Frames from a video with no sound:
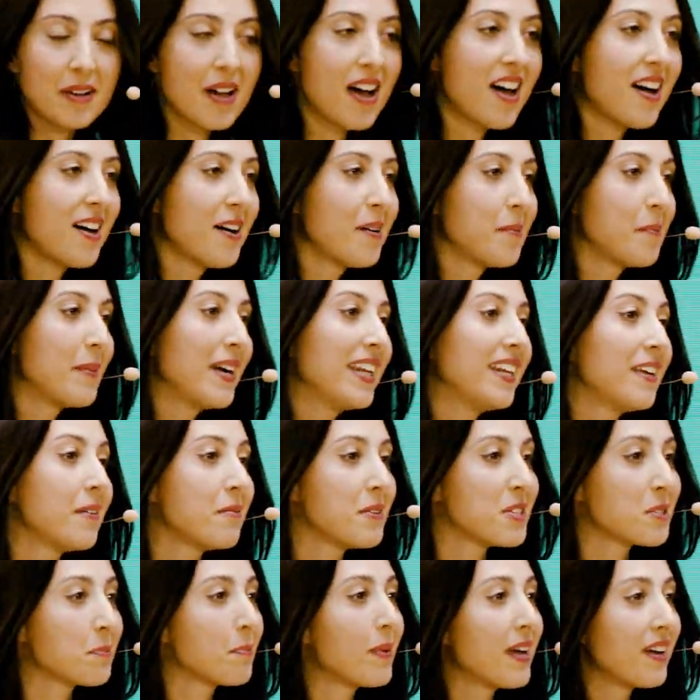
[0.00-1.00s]
My name
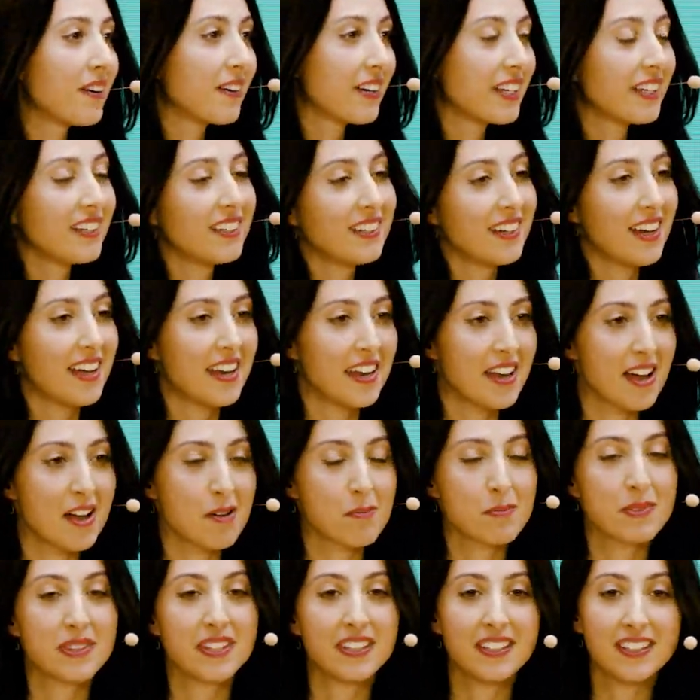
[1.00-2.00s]
is Mery, and
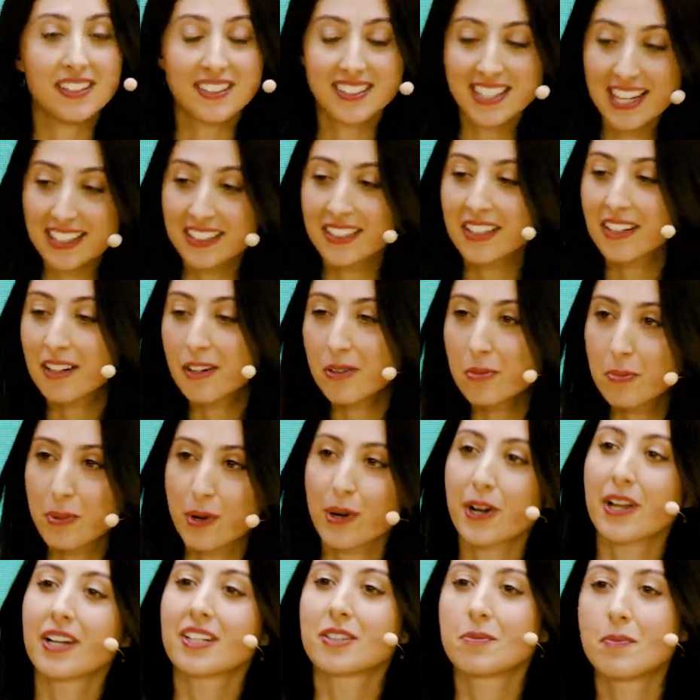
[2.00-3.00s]
I'm the Technical
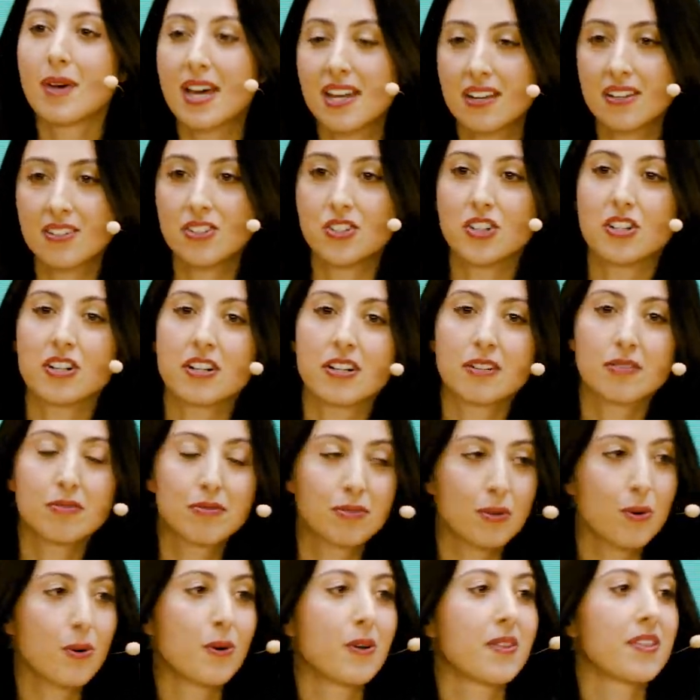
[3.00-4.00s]
Product Manager
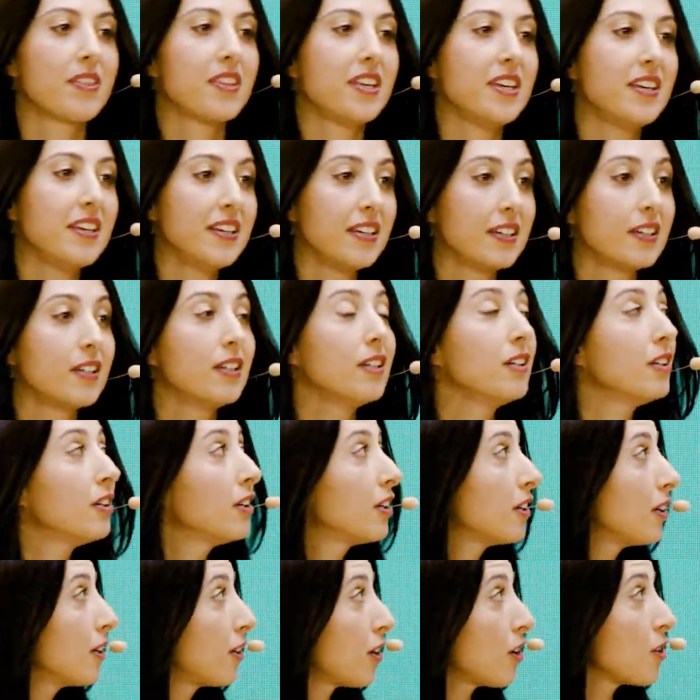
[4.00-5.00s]
for the
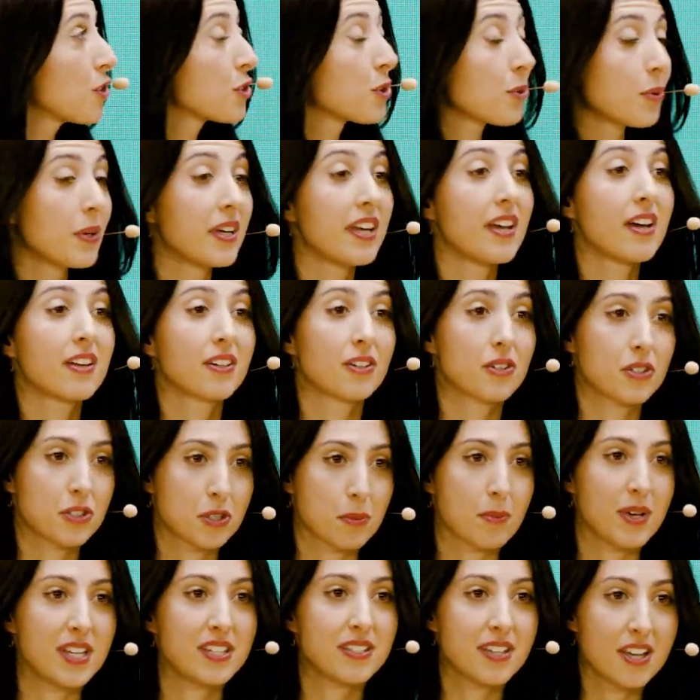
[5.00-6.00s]
Glossary and
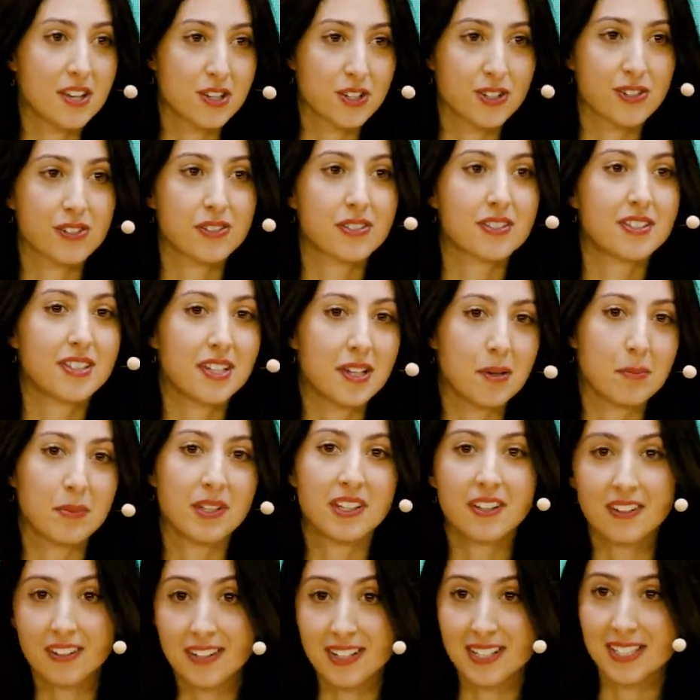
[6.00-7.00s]
Customizations team
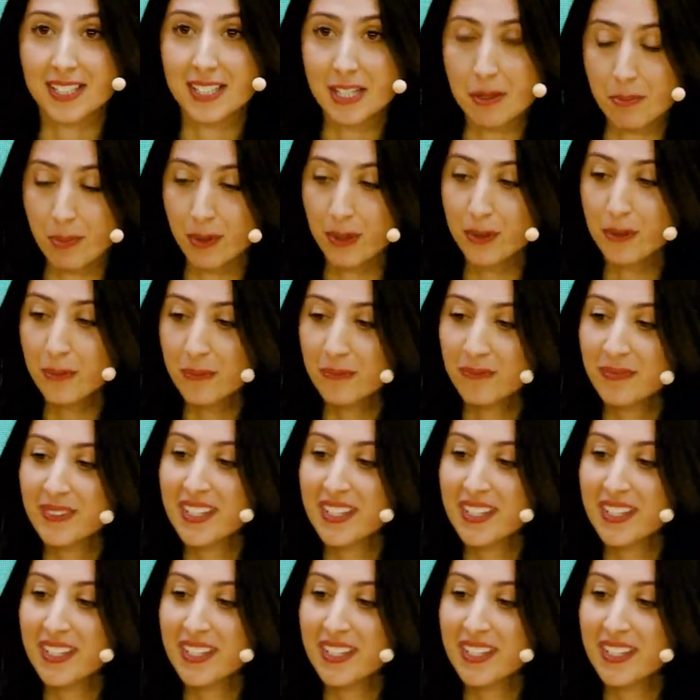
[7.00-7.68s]
here at DeepL.